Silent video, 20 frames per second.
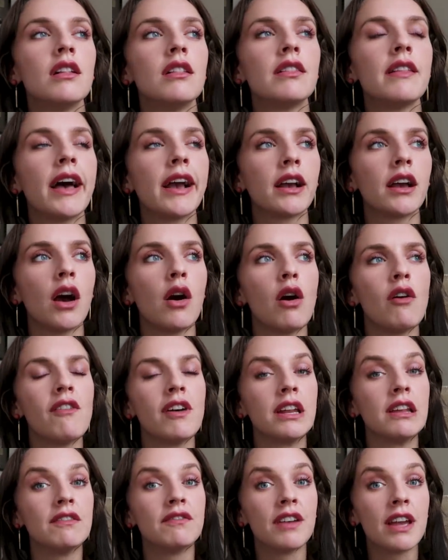let go of
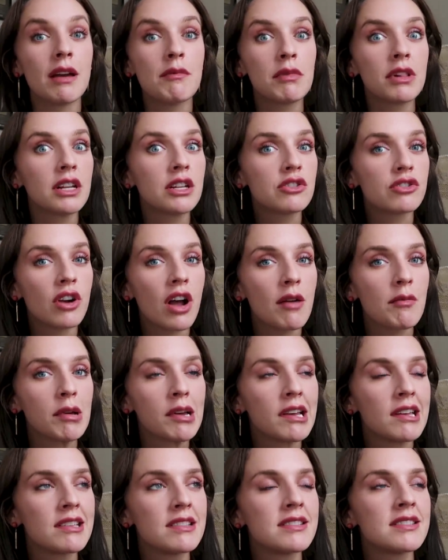any family
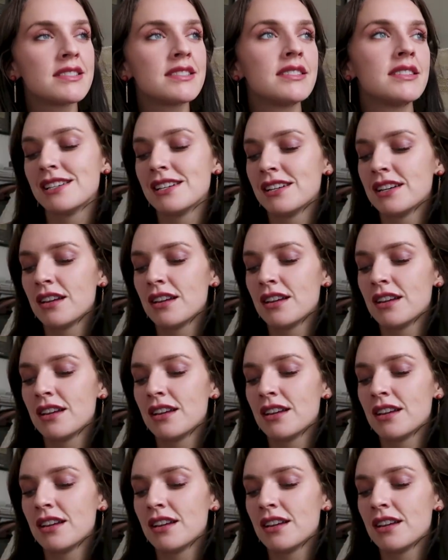traumas.